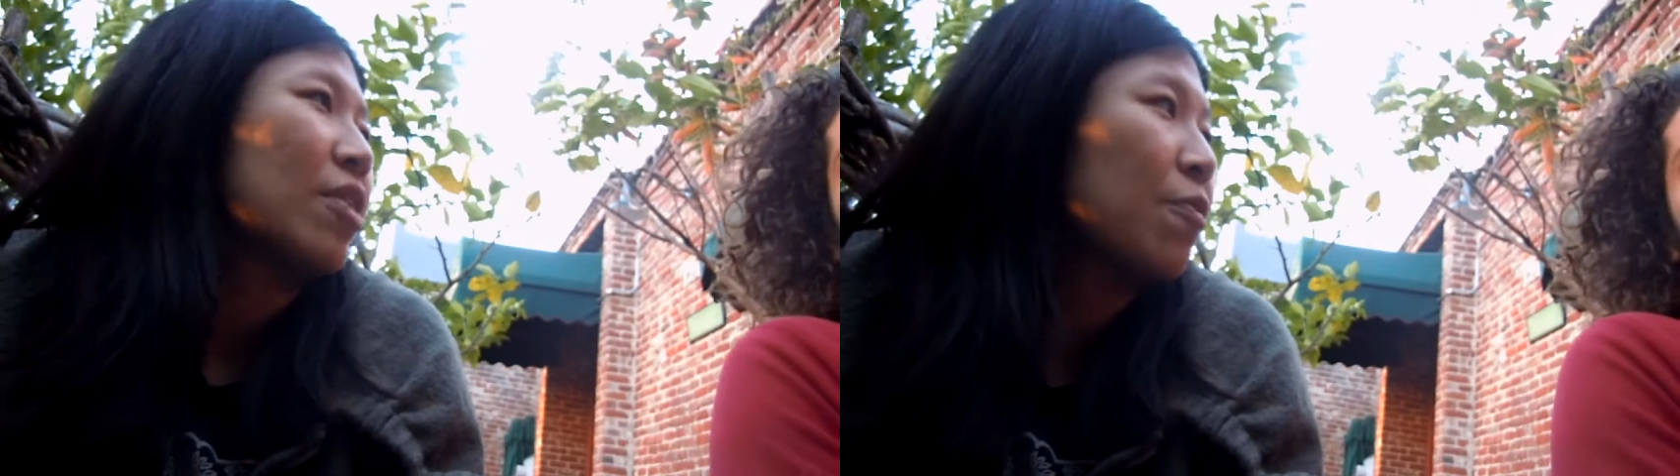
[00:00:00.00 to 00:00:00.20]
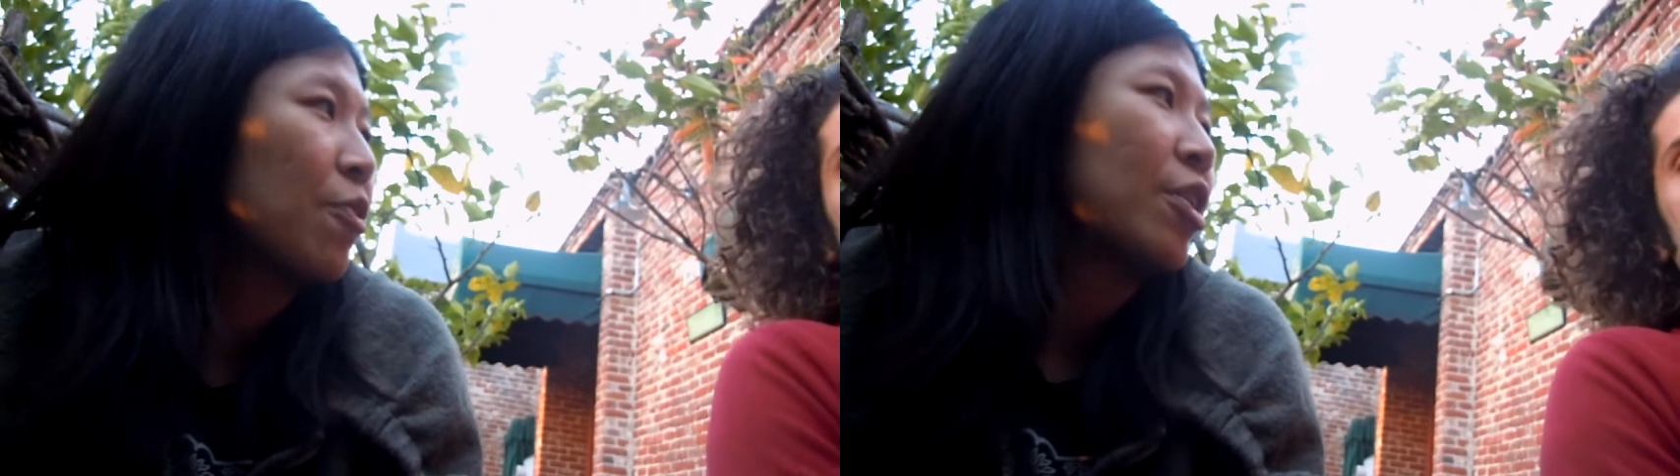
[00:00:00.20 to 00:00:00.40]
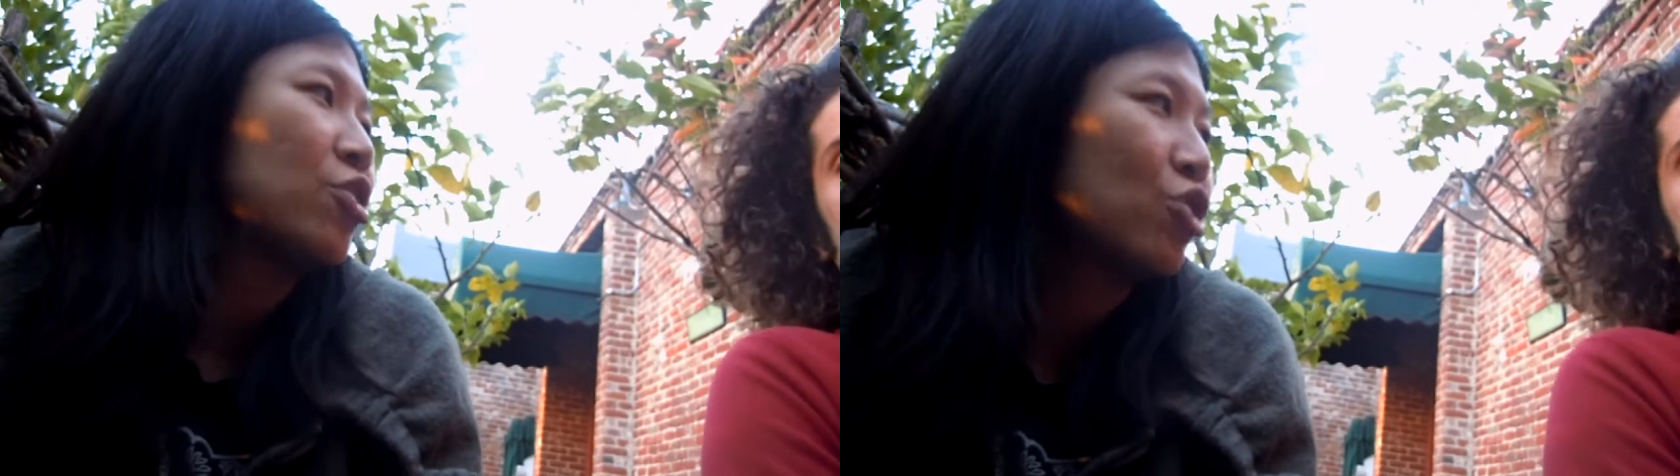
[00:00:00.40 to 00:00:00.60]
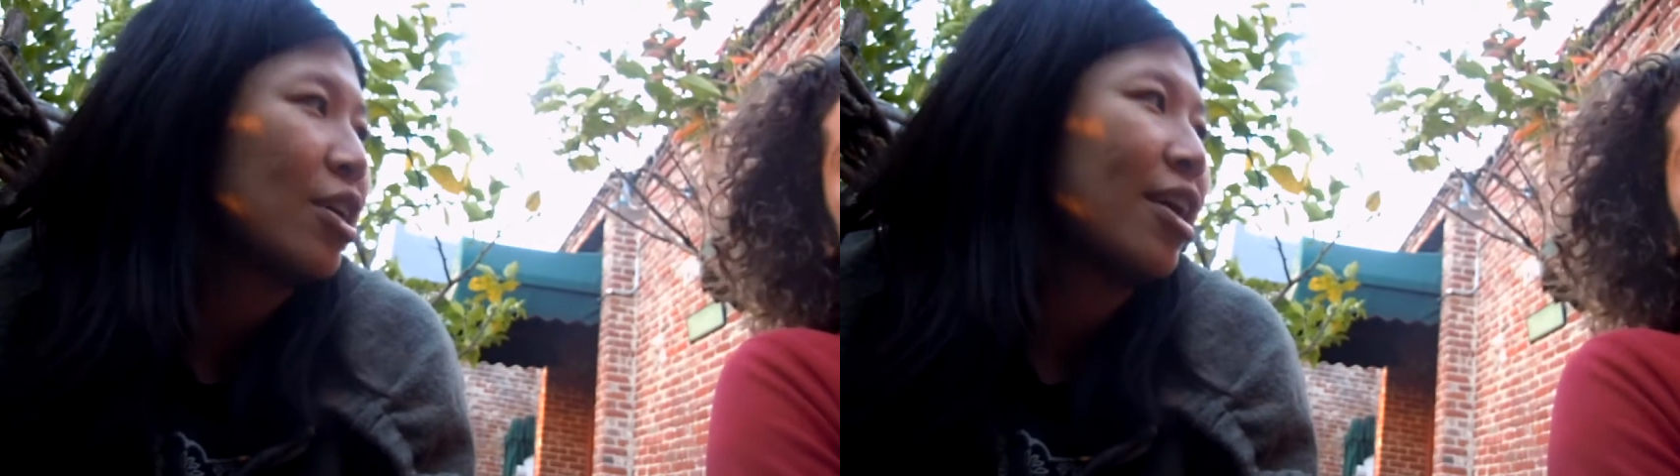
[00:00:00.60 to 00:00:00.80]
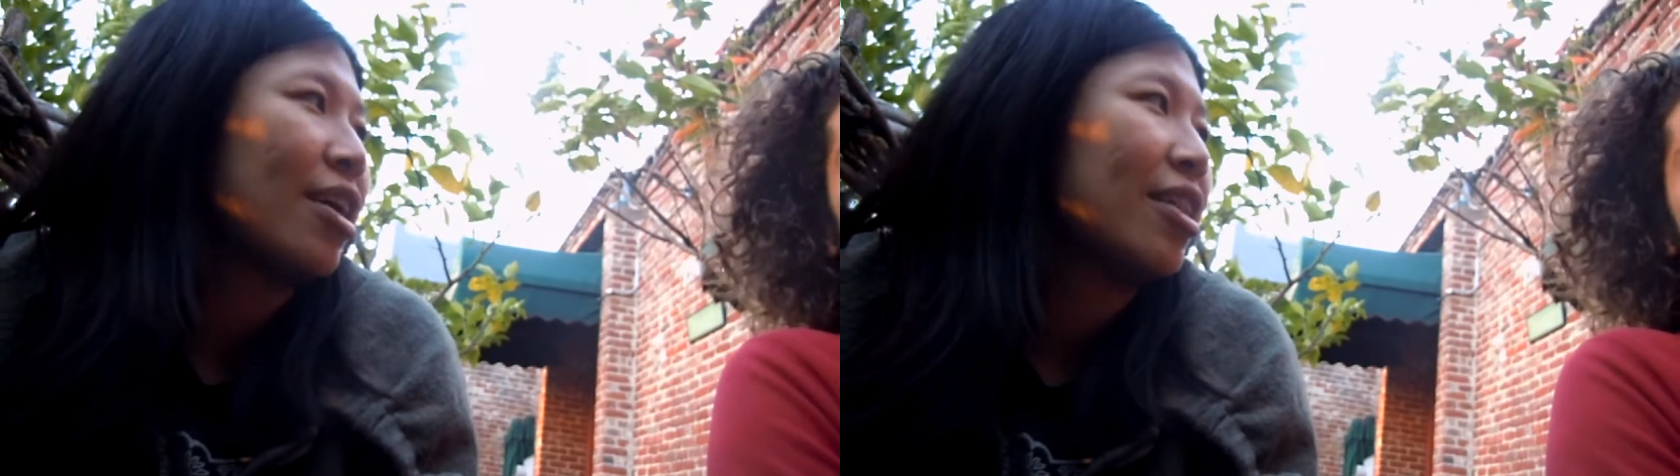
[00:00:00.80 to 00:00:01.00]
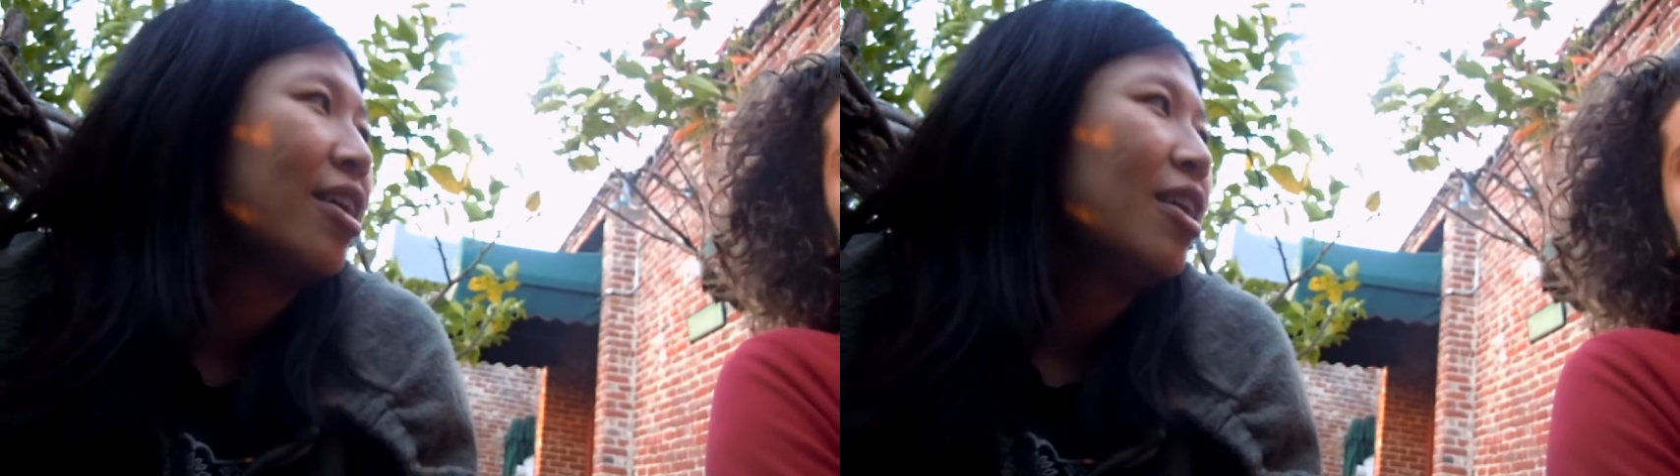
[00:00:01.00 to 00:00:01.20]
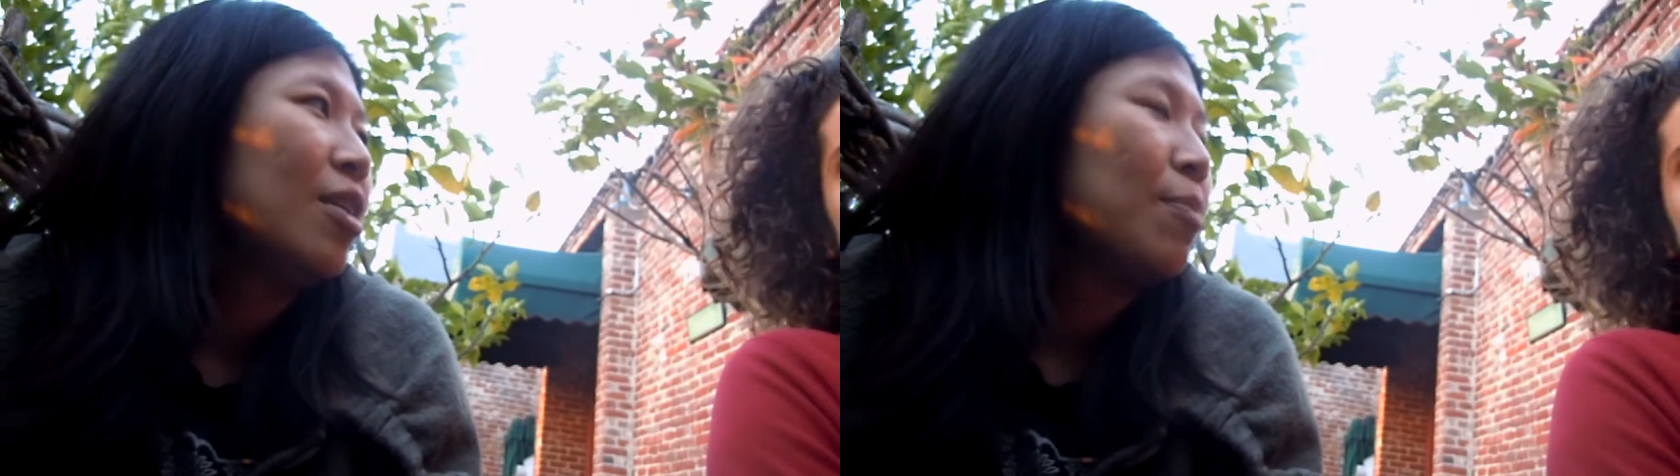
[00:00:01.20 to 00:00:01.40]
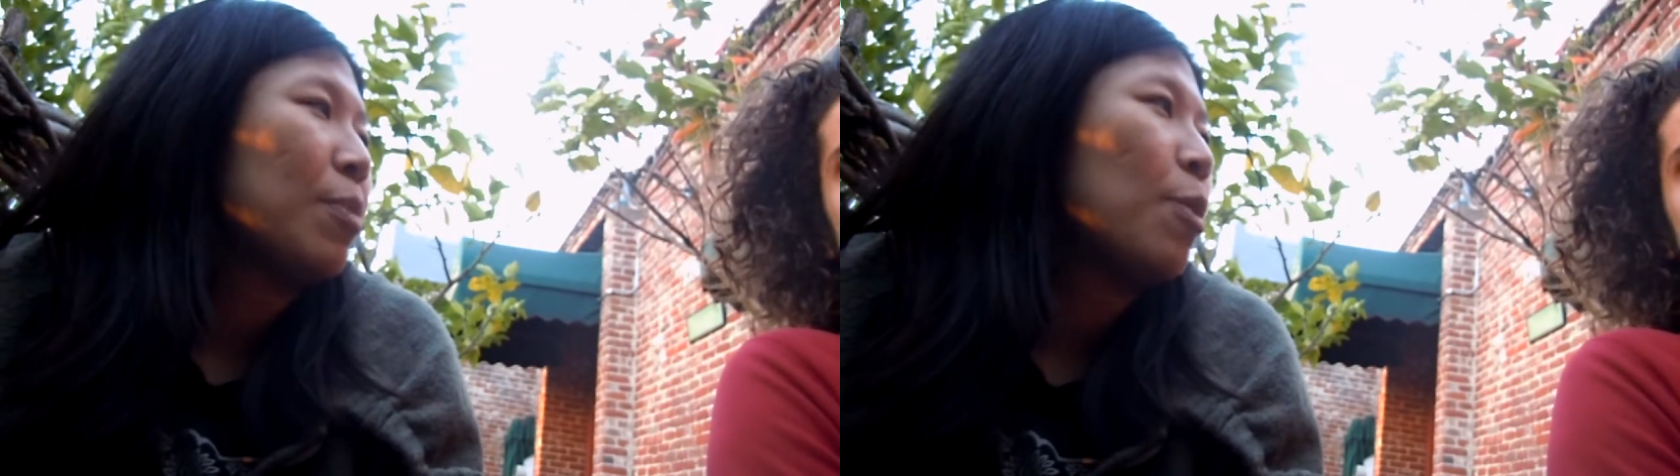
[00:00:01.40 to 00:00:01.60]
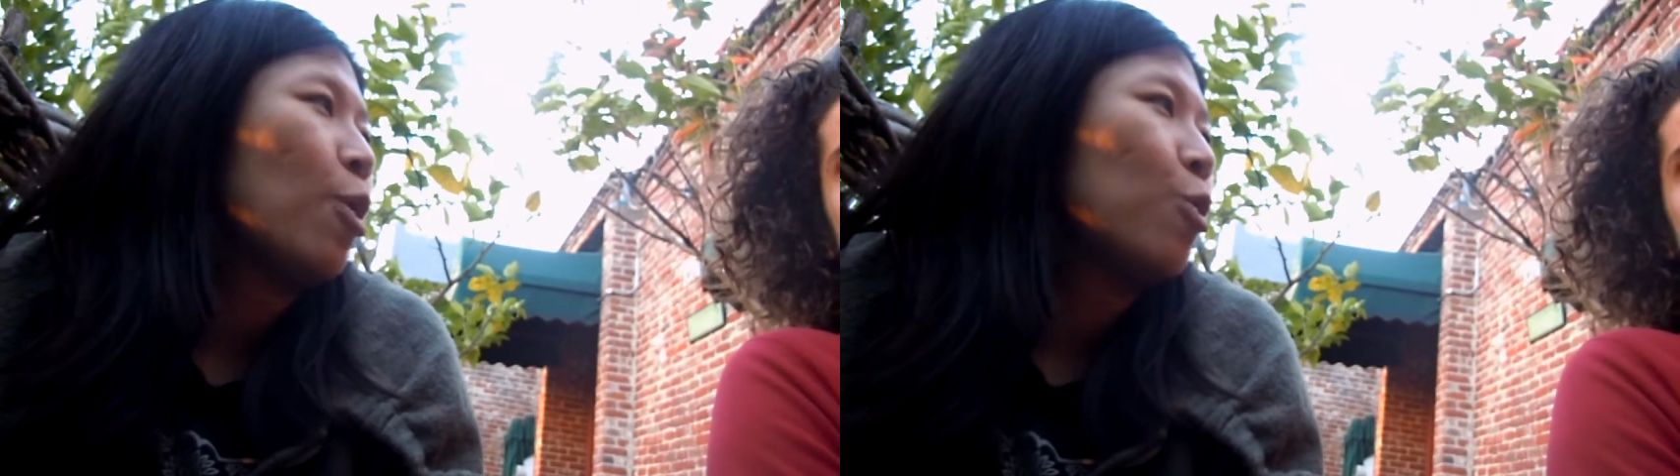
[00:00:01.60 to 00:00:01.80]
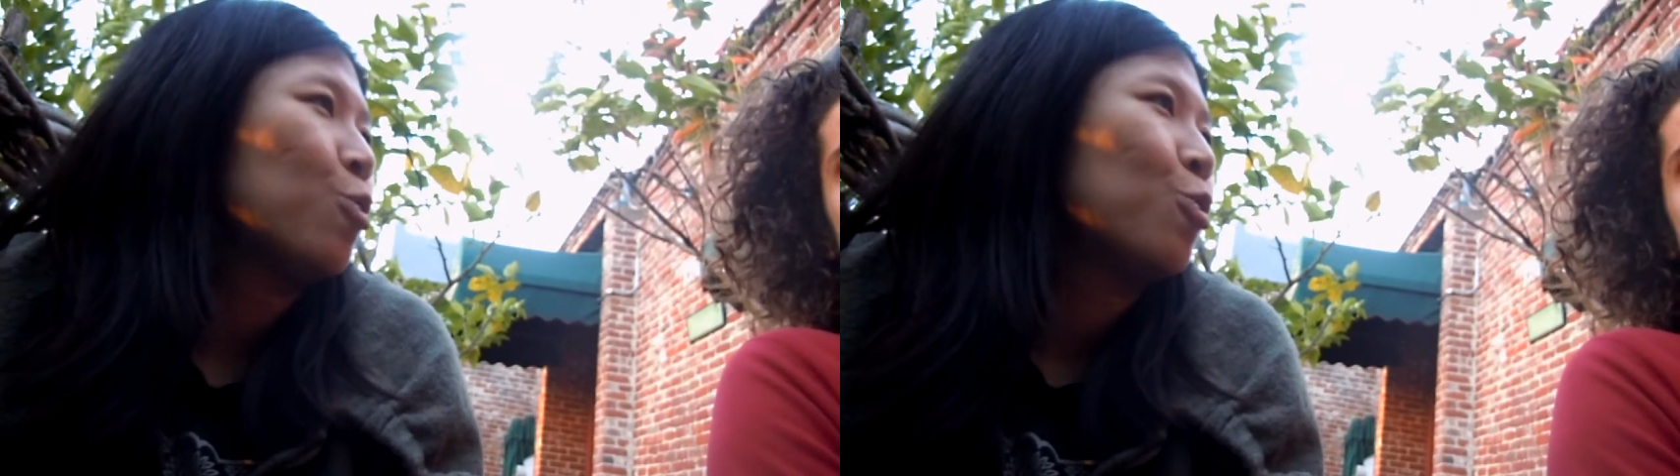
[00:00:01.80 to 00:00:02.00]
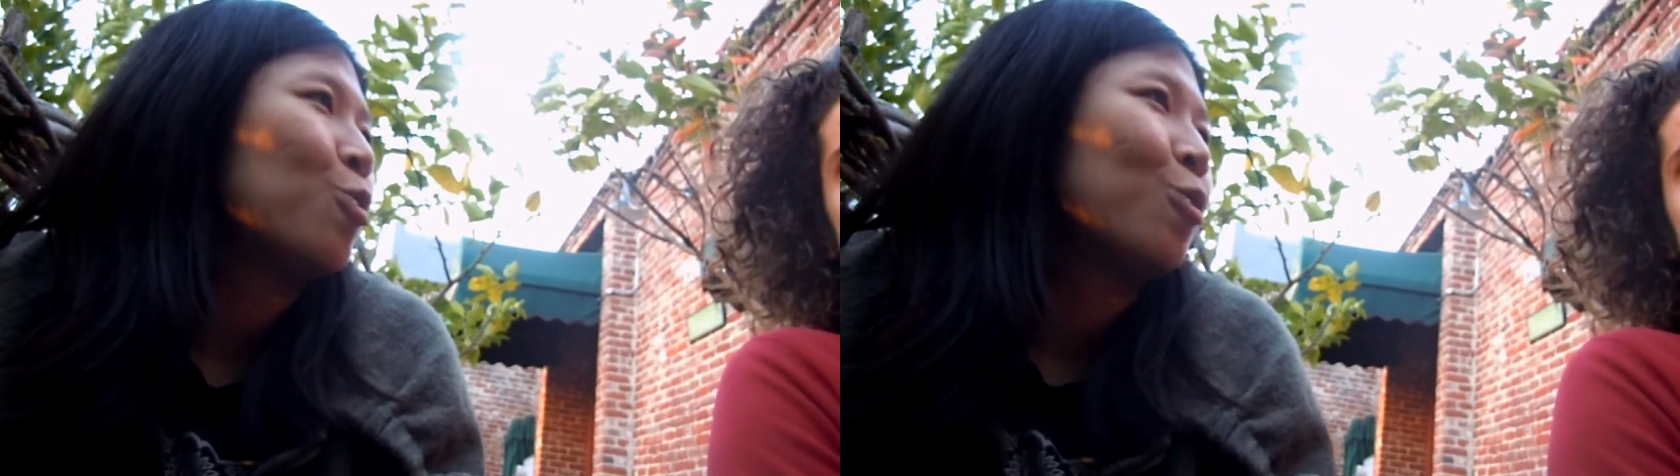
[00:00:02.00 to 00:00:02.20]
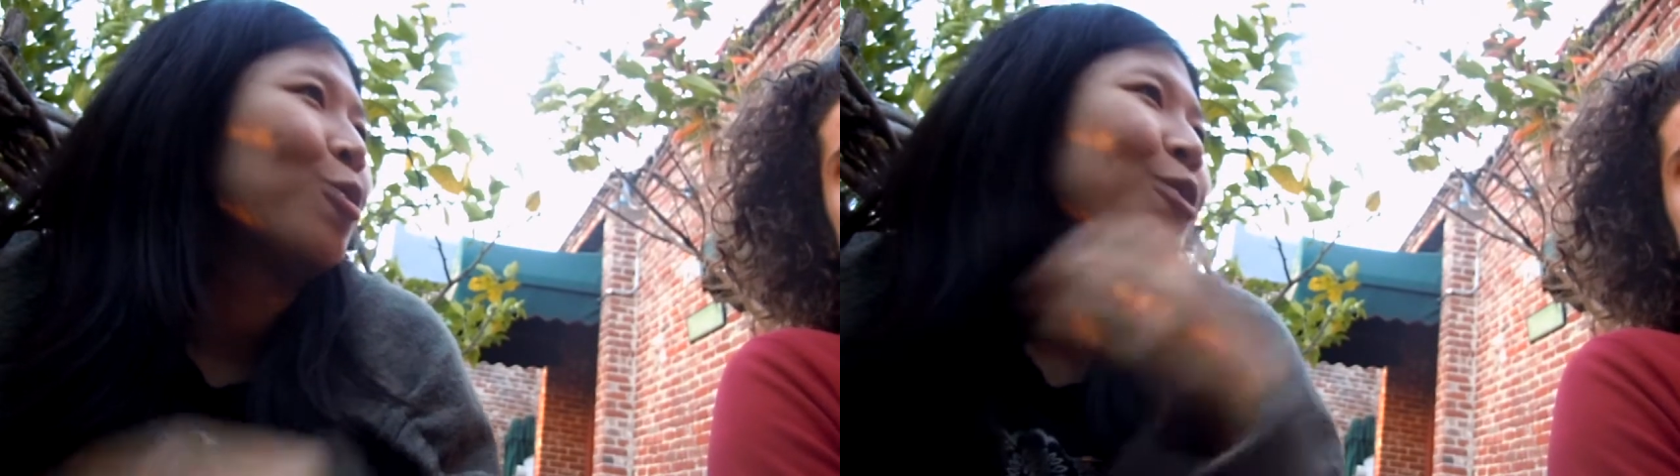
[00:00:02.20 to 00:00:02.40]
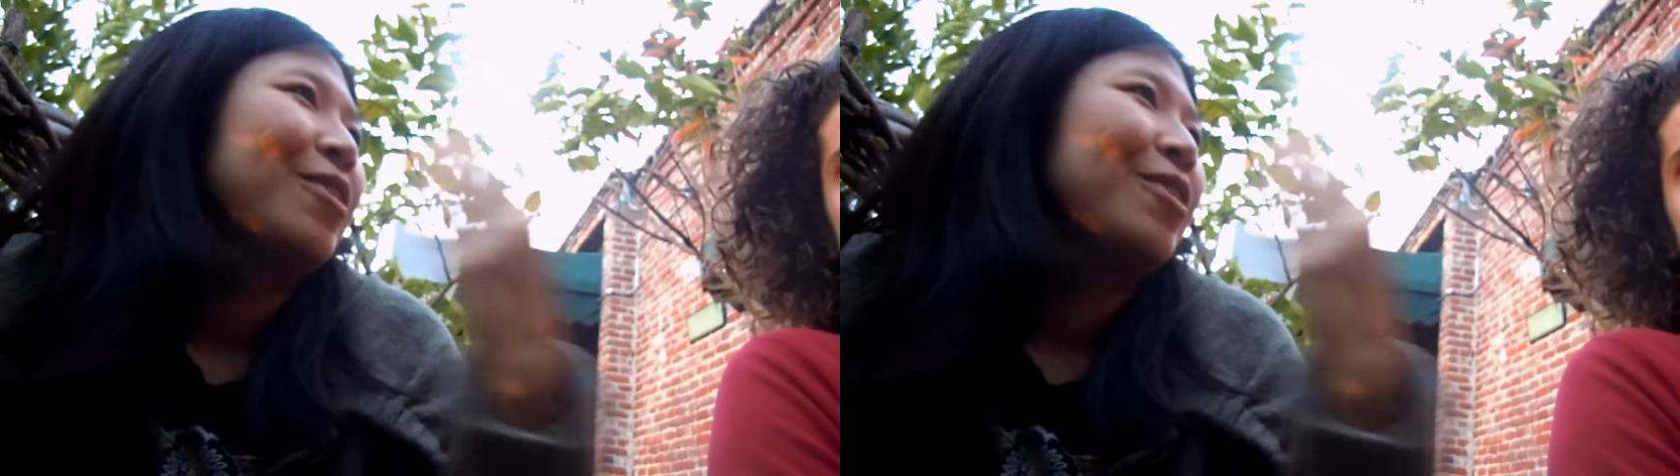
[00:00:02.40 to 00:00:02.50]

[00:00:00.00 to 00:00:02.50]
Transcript: differentiate people who,